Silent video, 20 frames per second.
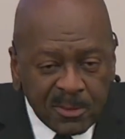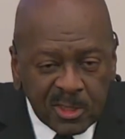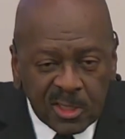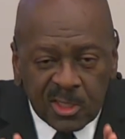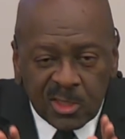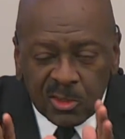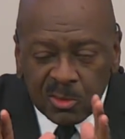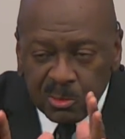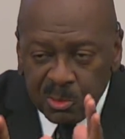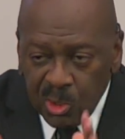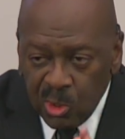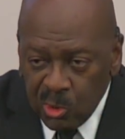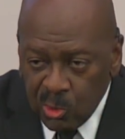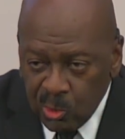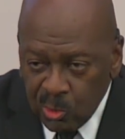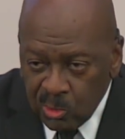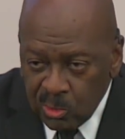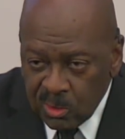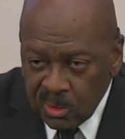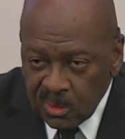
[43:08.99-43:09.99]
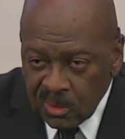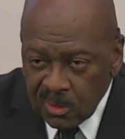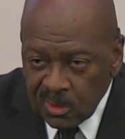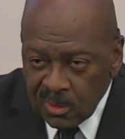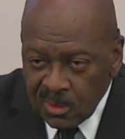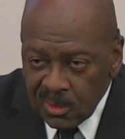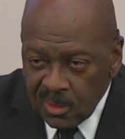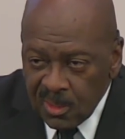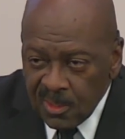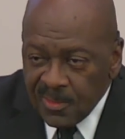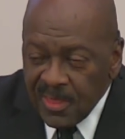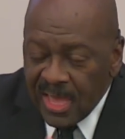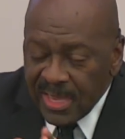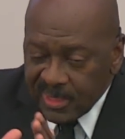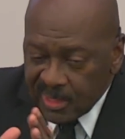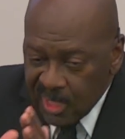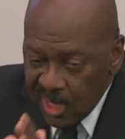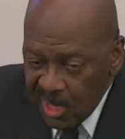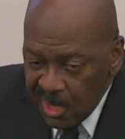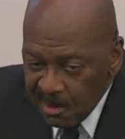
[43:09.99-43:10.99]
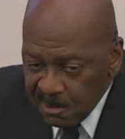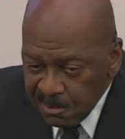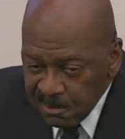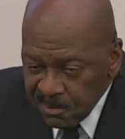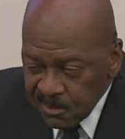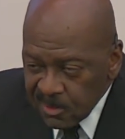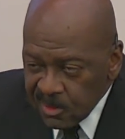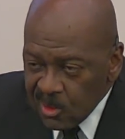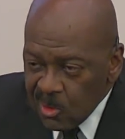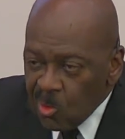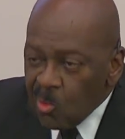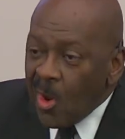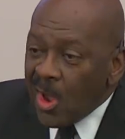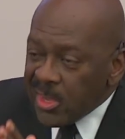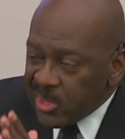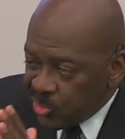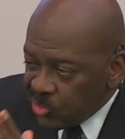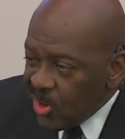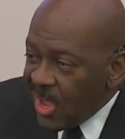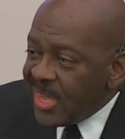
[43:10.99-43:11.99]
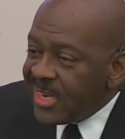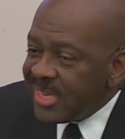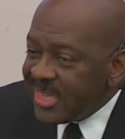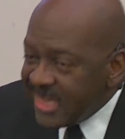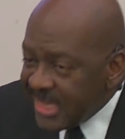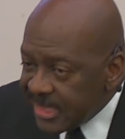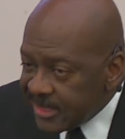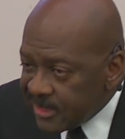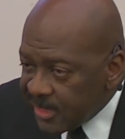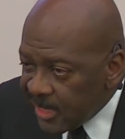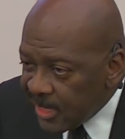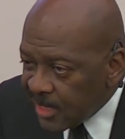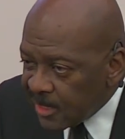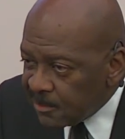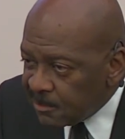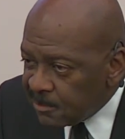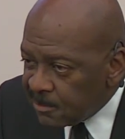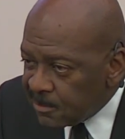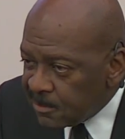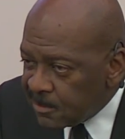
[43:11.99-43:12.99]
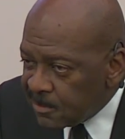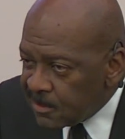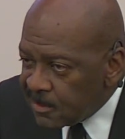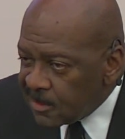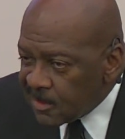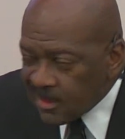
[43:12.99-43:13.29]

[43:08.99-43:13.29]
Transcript: in the road that come while you're trying to get there. Does